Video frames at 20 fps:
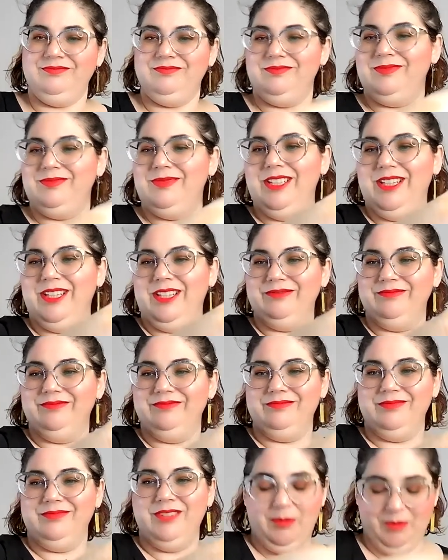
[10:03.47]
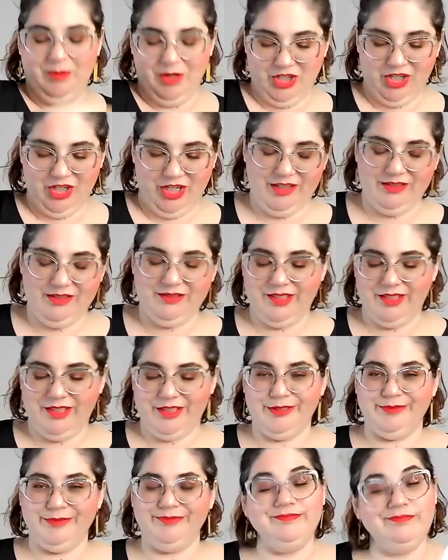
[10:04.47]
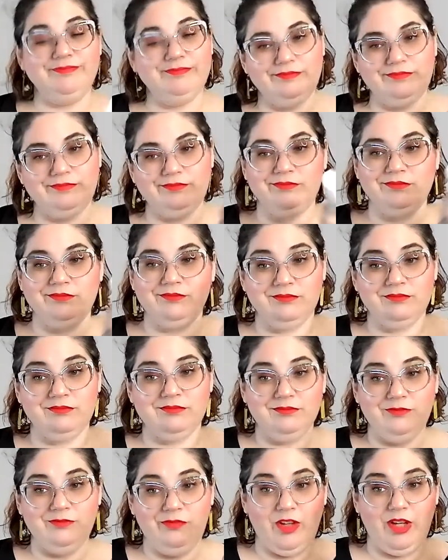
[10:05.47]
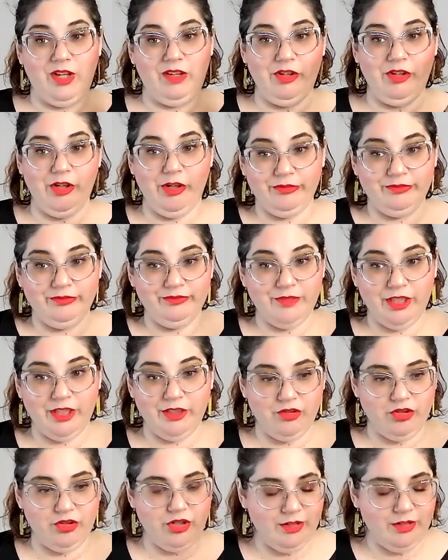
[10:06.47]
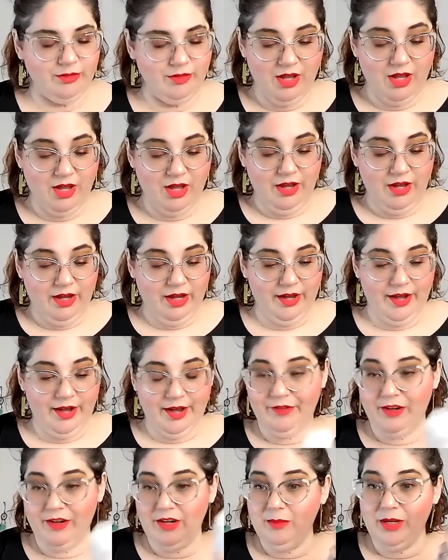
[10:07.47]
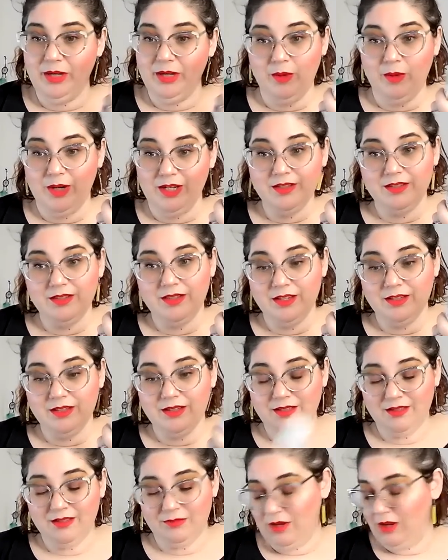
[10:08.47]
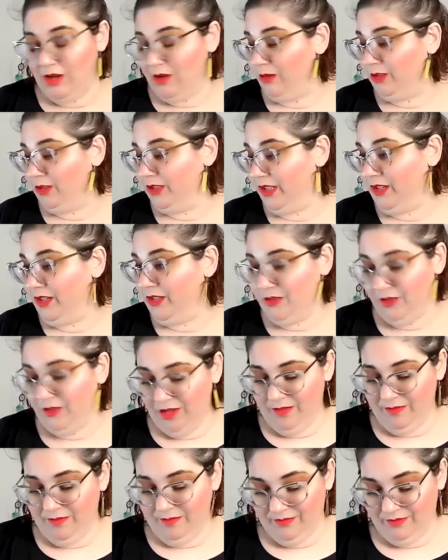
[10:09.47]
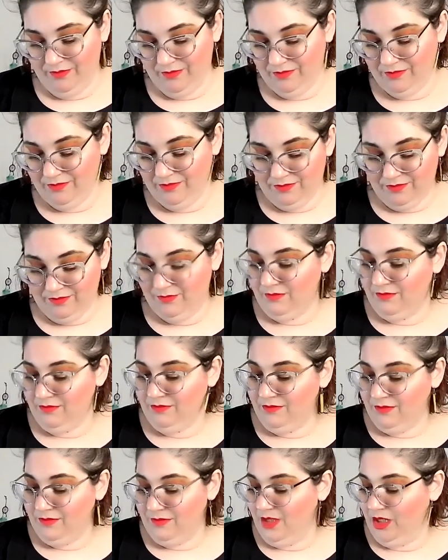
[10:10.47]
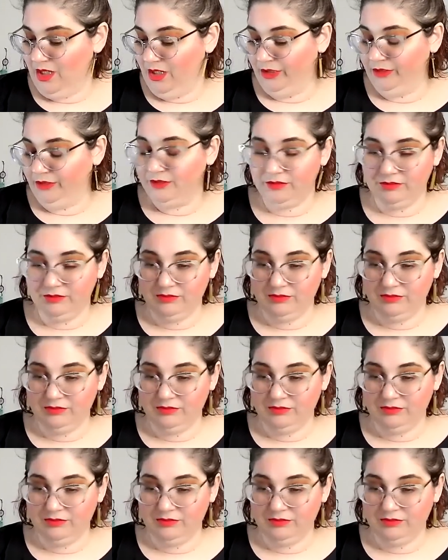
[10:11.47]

yeah, not my shade. So five euro down the drain. Uh, if anybody wants this, I'll hold on to it. You know,